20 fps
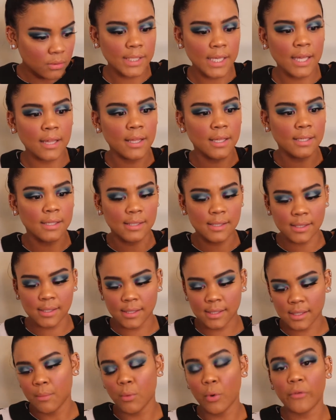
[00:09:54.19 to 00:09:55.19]
Take
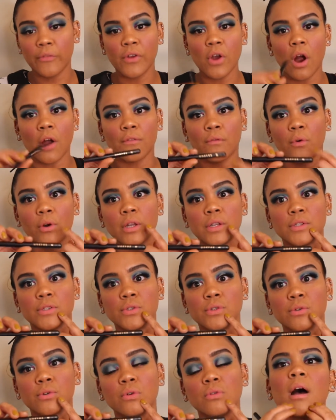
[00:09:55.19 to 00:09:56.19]
this Morphe
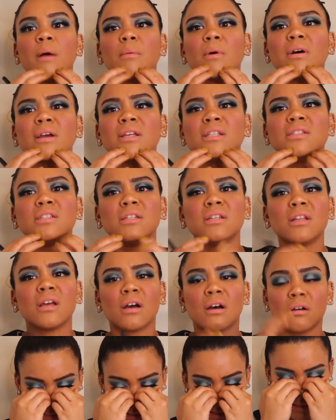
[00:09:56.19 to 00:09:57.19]
R42. I'm all itchy
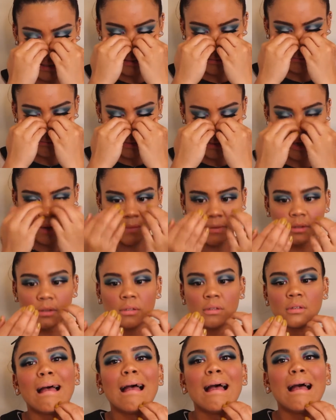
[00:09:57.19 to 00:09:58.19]
now. Dang, manaba.
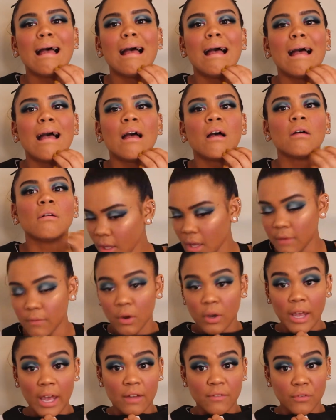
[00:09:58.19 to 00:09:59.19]
I have
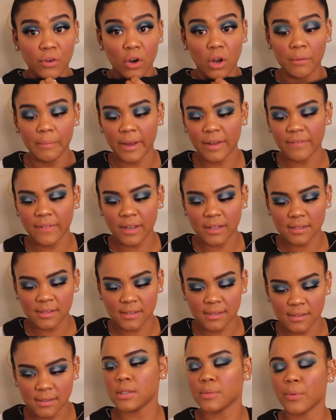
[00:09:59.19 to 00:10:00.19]
all cat fur on my
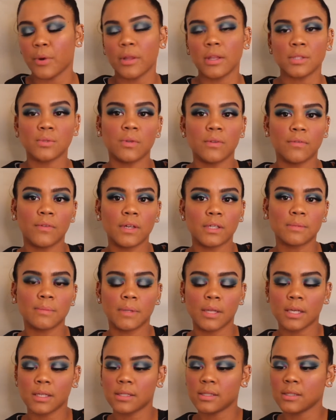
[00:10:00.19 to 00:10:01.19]
face. Spray this with Fix
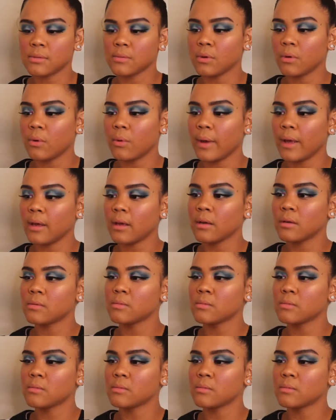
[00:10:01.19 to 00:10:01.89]
Plus real quick.